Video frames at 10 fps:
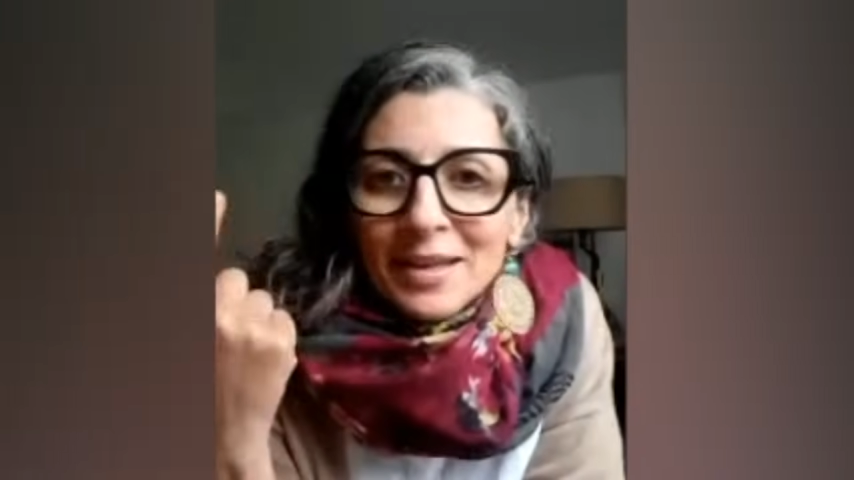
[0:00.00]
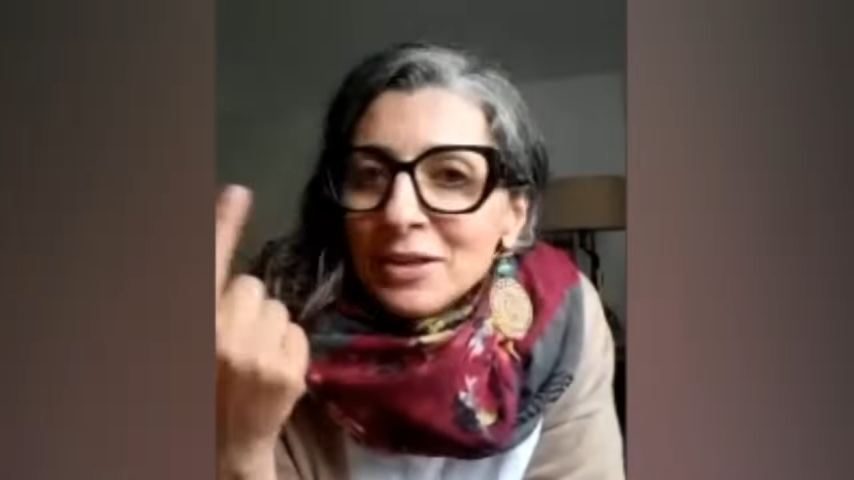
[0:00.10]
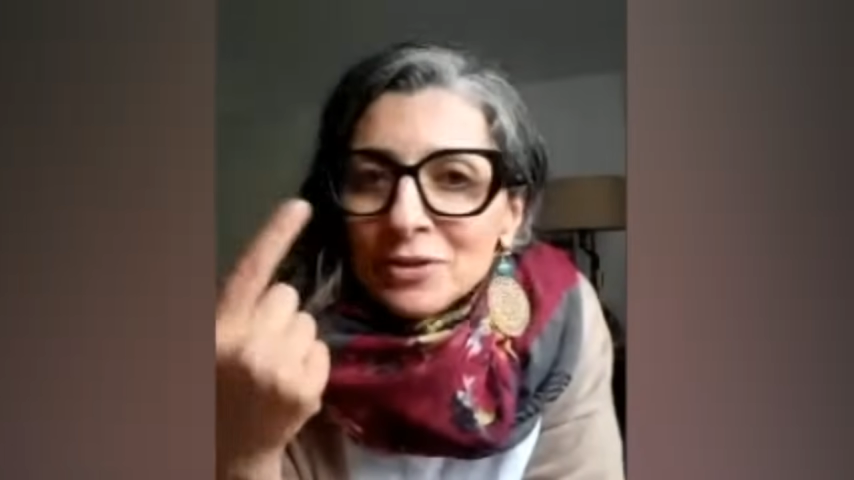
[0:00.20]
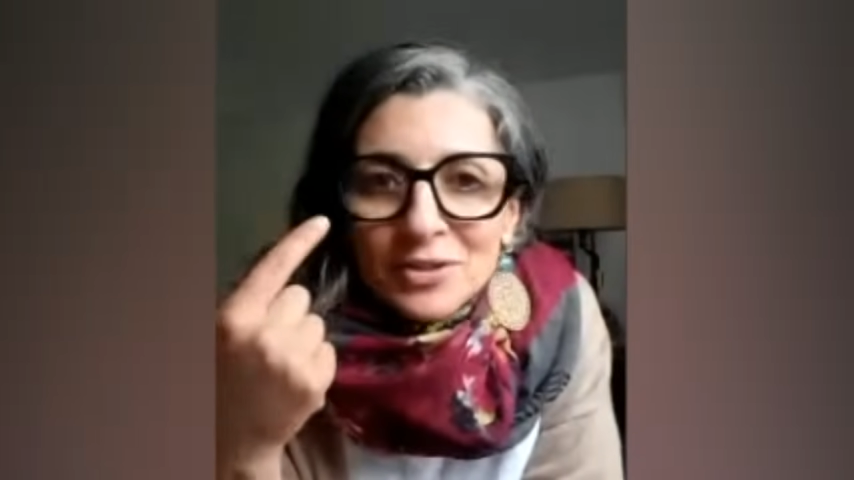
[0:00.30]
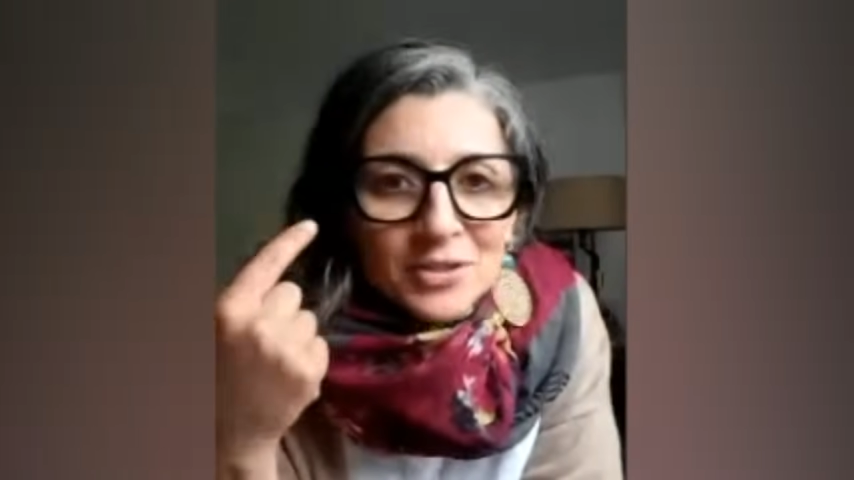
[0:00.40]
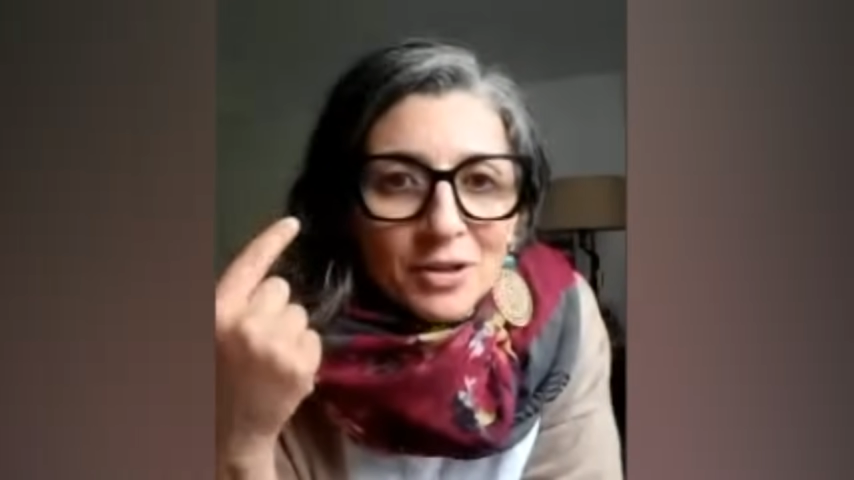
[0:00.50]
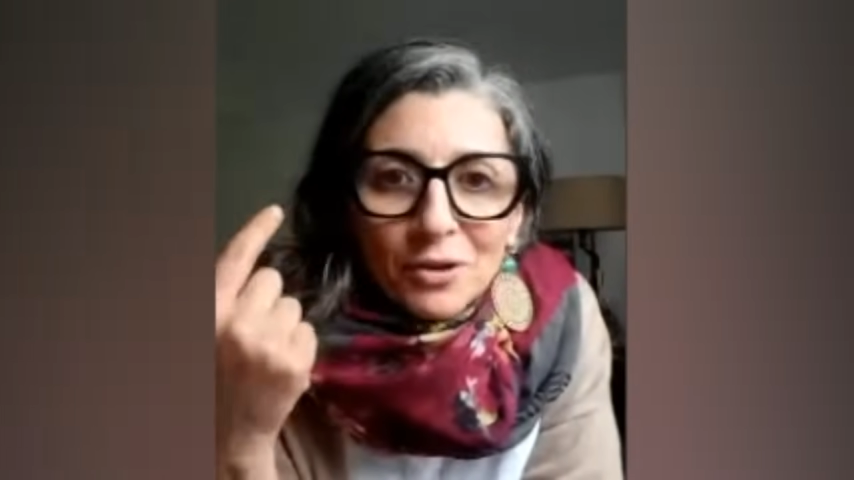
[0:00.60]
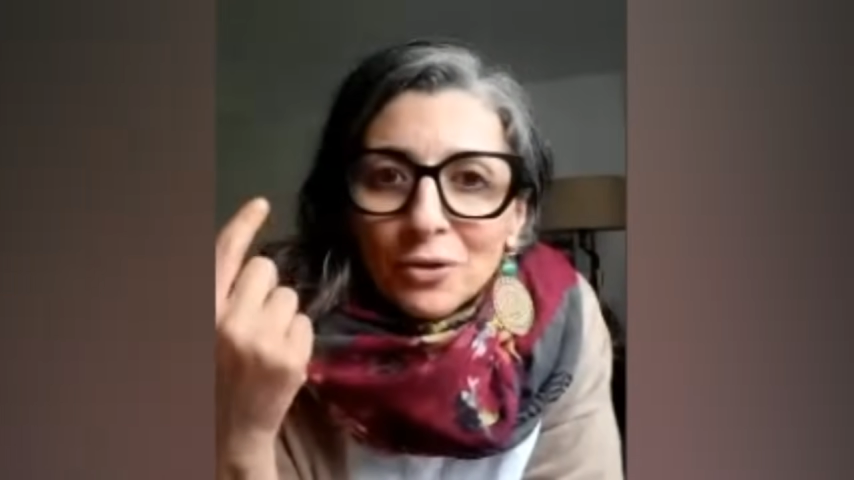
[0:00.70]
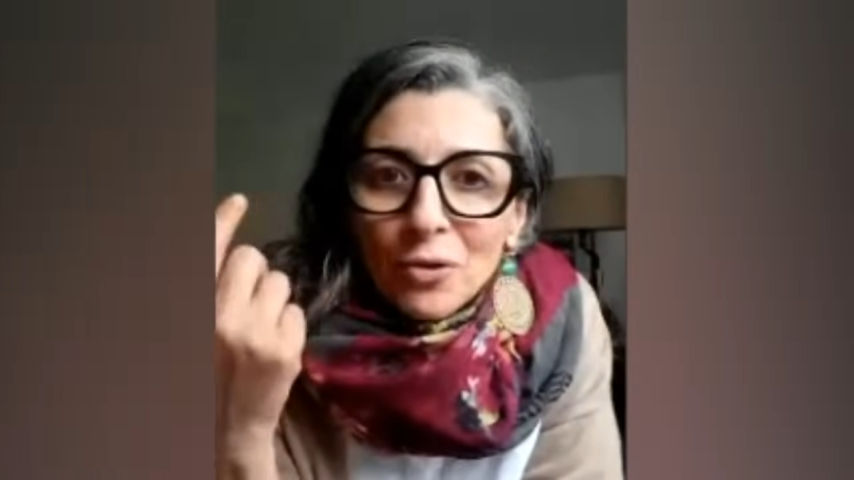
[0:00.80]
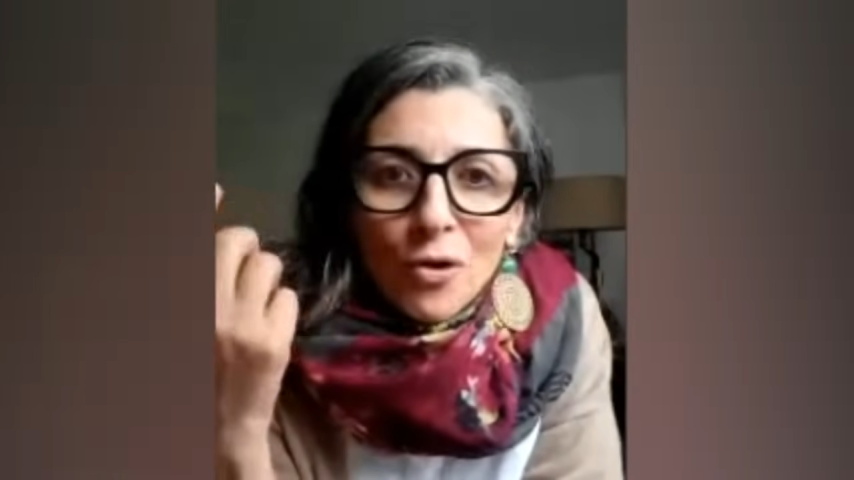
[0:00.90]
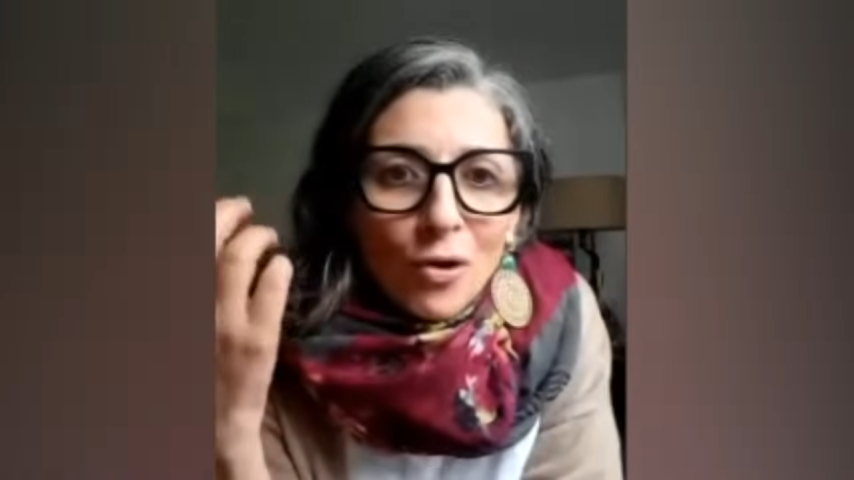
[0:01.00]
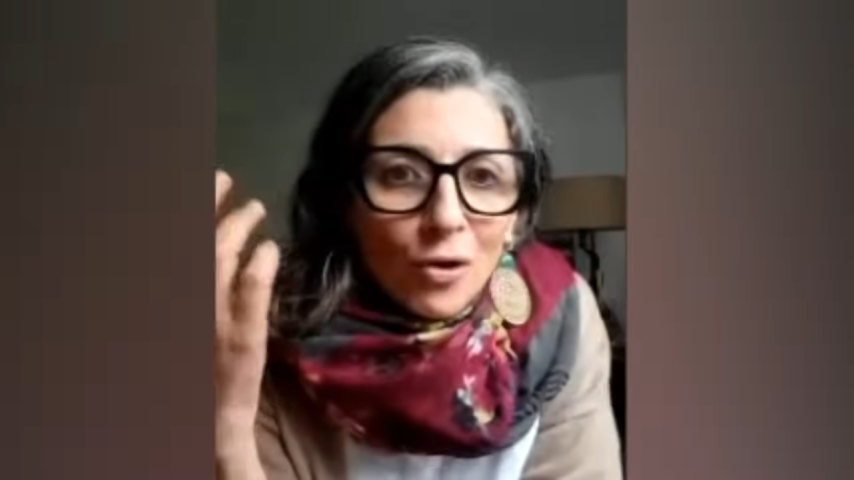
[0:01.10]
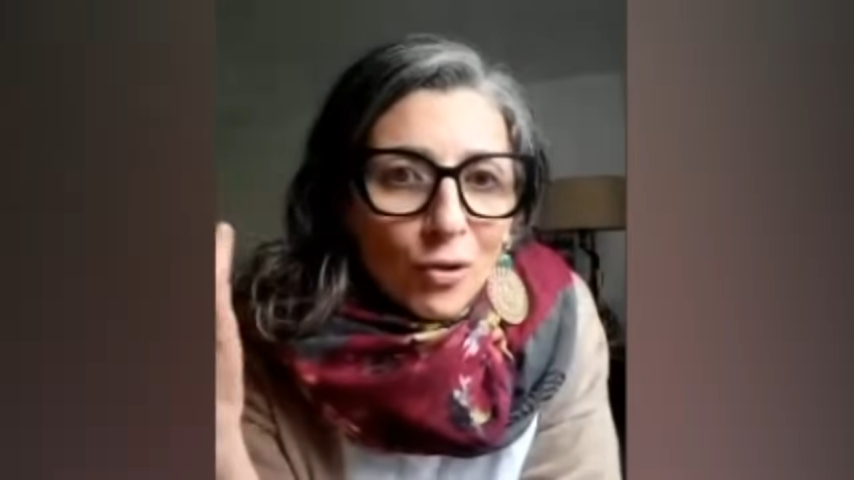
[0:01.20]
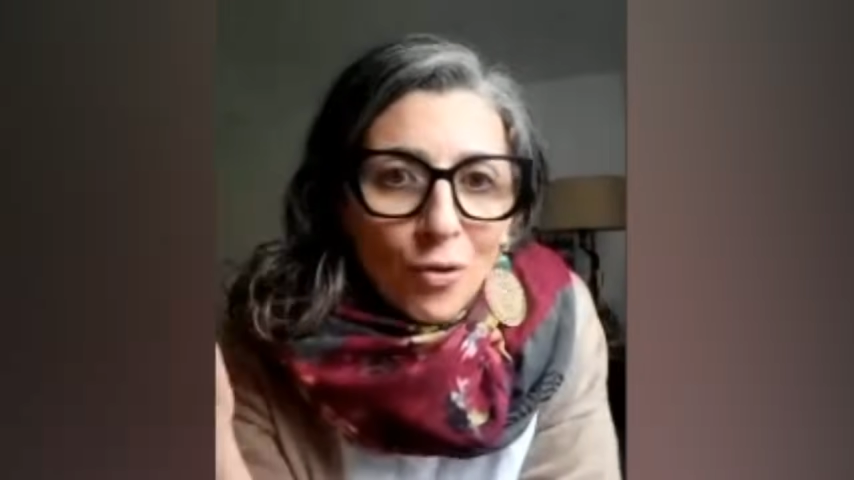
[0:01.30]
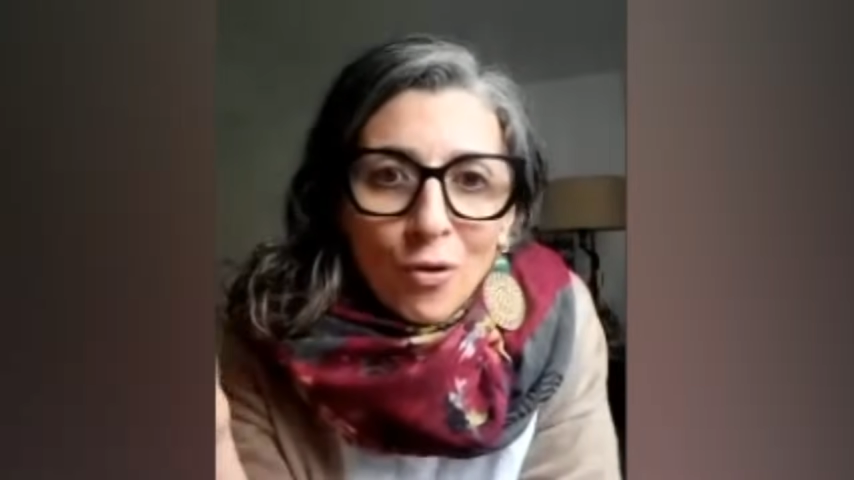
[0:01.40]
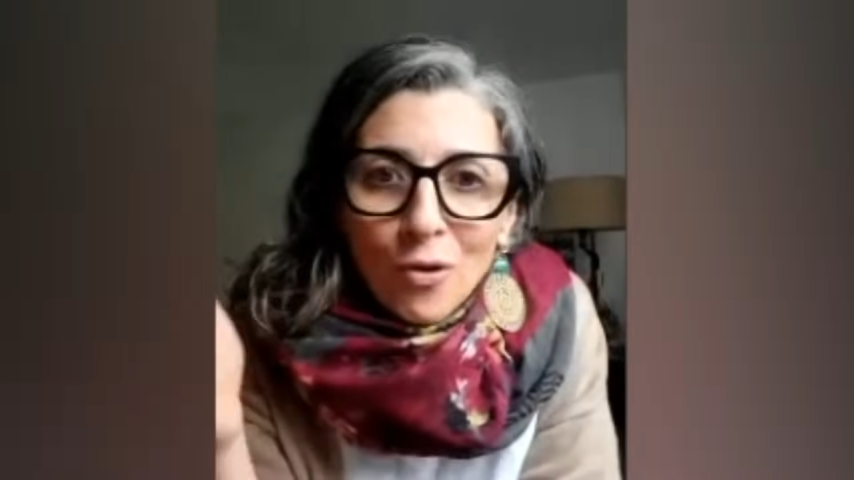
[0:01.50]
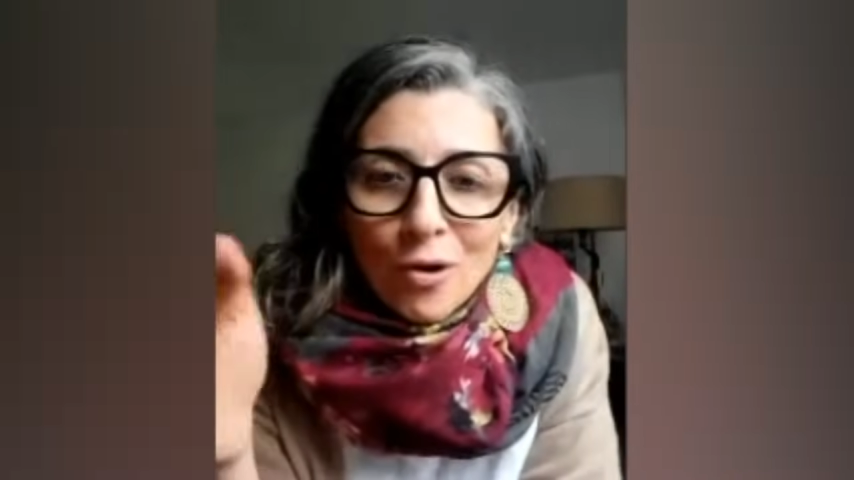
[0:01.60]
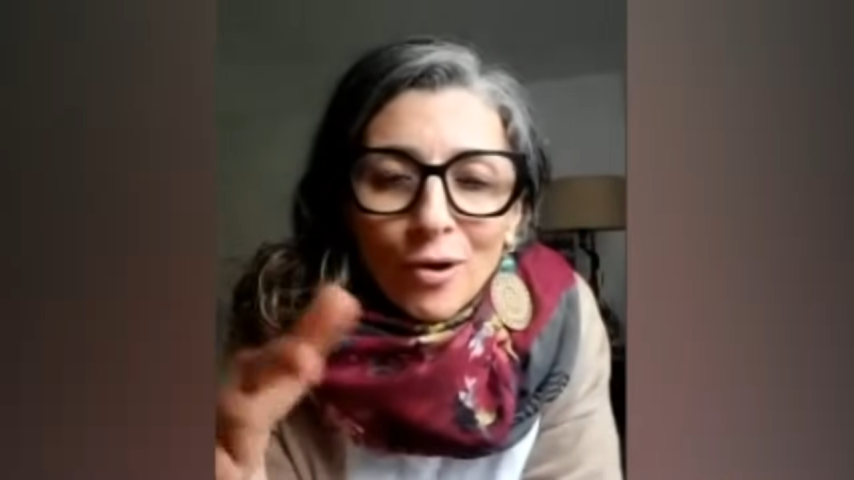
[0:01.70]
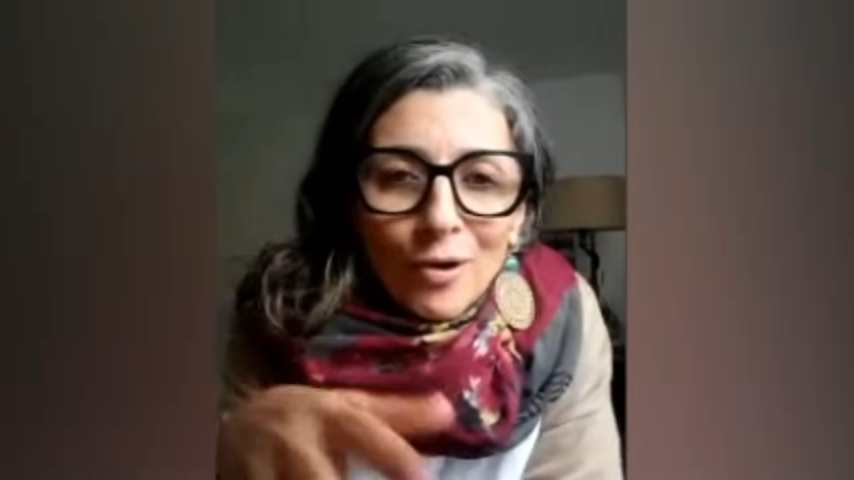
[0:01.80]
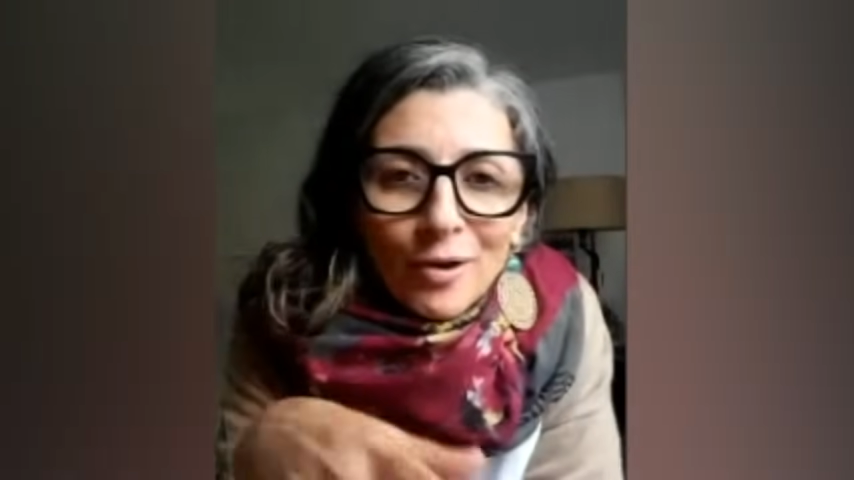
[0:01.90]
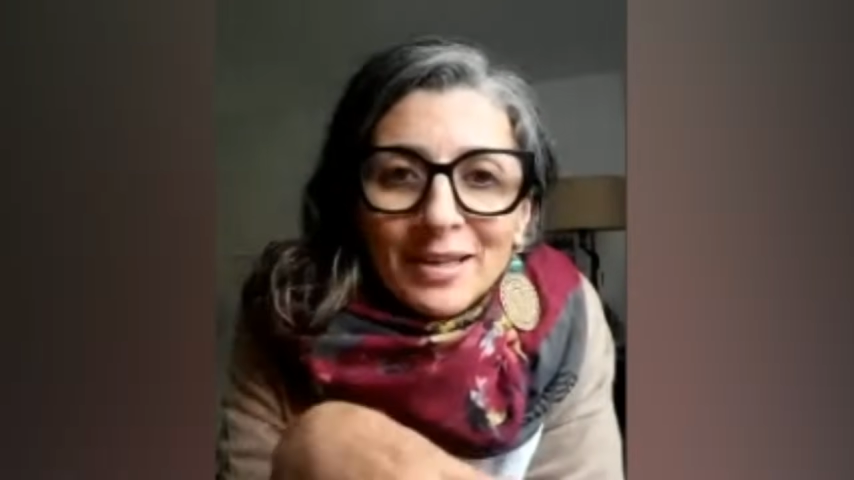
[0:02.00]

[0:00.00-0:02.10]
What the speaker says: inner circle or